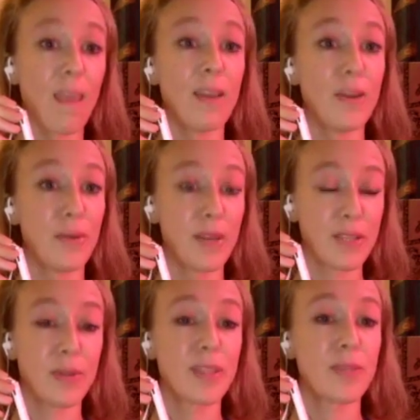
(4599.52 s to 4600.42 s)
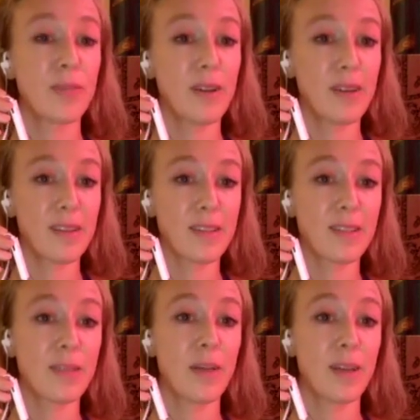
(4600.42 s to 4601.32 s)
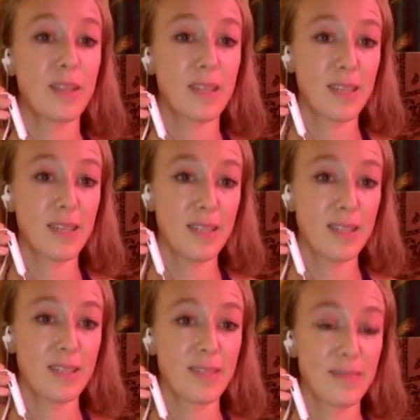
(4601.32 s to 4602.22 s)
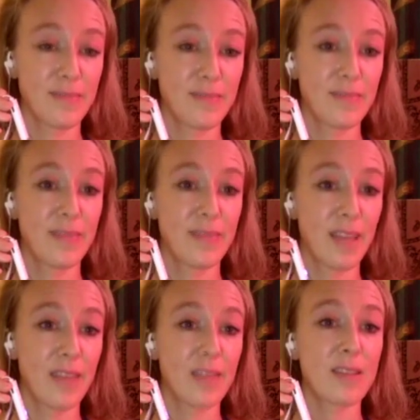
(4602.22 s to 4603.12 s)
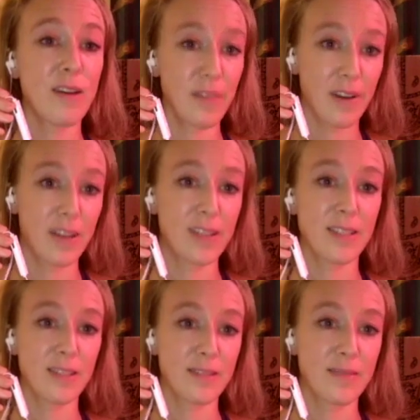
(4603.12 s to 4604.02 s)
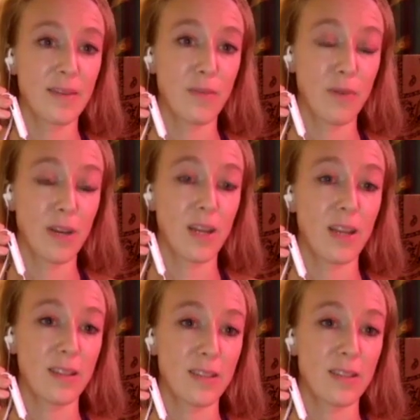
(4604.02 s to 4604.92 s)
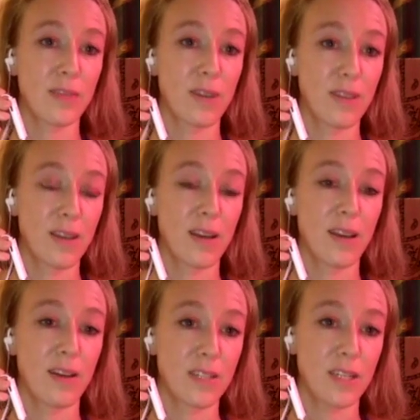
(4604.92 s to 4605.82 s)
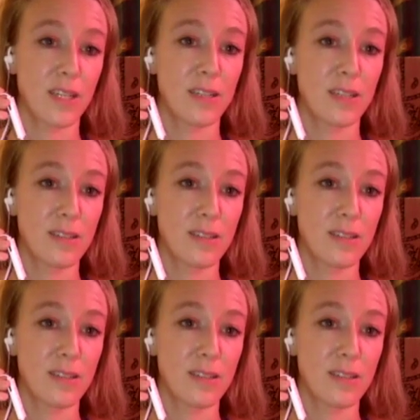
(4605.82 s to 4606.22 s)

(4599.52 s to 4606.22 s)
And you get to experience the blessings and the suffering of what it is to run that energy.